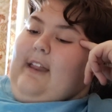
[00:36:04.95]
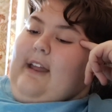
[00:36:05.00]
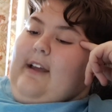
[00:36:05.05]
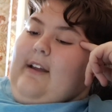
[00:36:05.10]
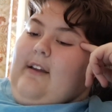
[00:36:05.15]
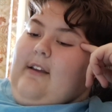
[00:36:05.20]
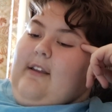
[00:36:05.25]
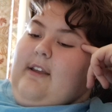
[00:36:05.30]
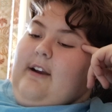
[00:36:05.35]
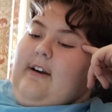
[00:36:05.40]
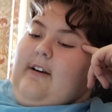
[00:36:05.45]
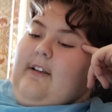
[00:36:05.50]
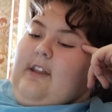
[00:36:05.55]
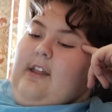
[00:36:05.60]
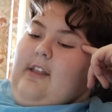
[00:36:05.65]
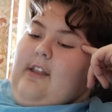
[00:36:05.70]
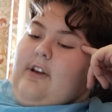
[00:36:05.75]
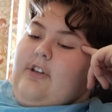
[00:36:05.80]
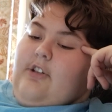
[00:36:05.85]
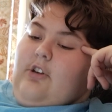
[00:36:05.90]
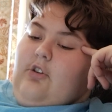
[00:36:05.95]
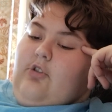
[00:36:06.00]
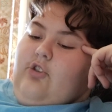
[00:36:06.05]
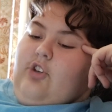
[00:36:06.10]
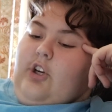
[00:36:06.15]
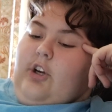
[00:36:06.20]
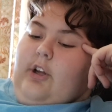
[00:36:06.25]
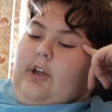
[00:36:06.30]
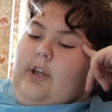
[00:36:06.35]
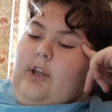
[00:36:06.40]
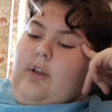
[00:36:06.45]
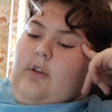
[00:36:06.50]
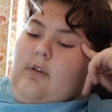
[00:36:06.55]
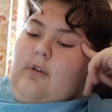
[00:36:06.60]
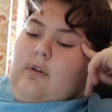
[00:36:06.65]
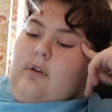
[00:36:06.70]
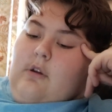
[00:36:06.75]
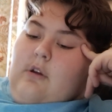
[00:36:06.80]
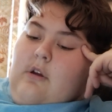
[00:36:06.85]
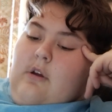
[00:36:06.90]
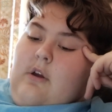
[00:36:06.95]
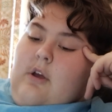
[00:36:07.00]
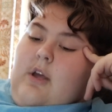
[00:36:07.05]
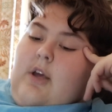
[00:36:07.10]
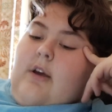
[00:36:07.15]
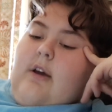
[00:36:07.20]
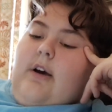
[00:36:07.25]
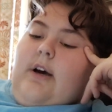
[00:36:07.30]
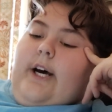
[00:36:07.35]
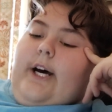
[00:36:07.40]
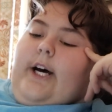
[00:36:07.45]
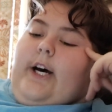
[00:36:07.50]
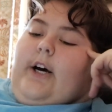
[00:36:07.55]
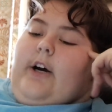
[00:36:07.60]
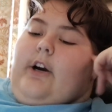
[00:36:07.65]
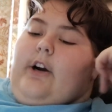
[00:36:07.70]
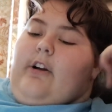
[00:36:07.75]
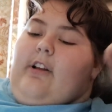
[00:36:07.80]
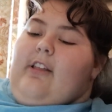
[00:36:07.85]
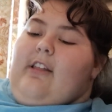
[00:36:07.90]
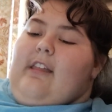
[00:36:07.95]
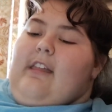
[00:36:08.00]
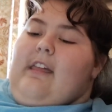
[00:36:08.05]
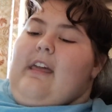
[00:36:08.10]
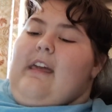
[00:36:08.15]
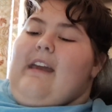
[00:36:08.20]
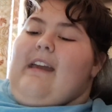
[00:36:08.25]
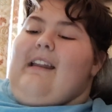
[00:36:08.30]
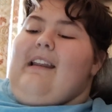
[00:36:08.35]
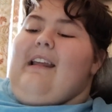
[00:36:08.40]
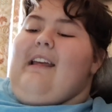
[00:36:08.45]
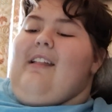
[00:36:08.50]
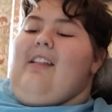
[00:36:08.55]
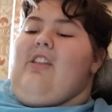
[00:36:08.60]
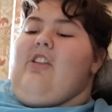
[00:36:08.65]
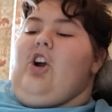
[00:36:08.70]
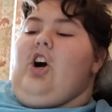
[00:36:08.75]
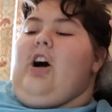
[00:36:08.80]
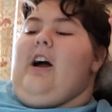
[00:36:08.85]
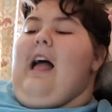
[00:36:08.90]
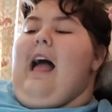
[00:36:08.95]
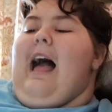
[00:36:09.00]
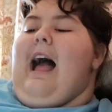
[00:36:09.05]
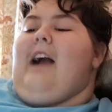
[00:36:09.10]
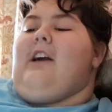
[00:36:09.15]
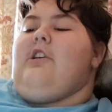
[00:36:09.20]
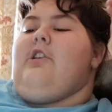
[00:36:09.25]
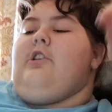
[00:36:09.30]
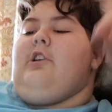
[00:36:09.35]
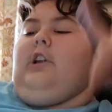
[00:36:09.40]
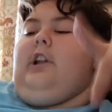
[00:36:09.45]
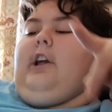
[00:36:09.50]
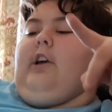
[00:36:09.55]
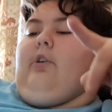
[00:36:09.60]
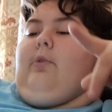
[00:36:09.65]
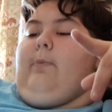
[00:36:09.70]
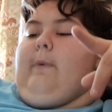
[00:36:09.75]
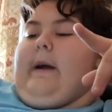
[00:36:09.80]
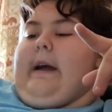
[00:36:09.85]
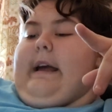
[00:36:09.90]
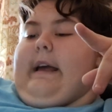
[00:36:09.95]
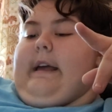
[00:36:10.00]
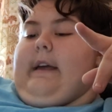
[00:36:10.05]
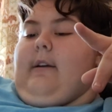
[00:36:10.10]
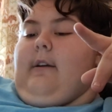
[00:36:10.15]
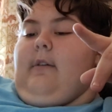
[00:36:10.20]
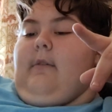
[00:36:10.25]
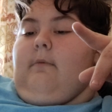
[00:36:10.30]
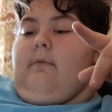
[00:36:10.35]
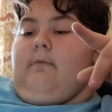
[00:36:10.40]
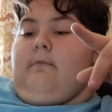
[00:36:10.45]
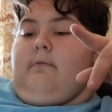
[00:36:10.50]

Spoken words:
like here in this digital drawing. Her skin is not actually gray.